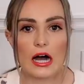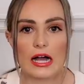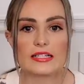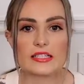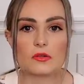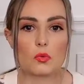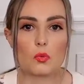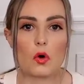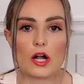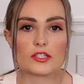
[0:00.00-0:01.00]
I
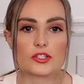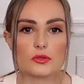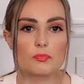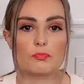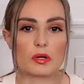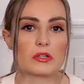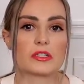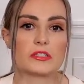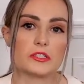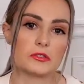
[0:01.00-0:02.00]
didn't want to
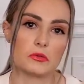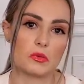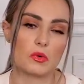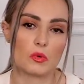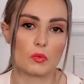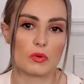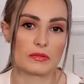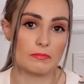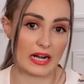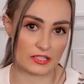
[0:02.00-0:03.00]
burden you with my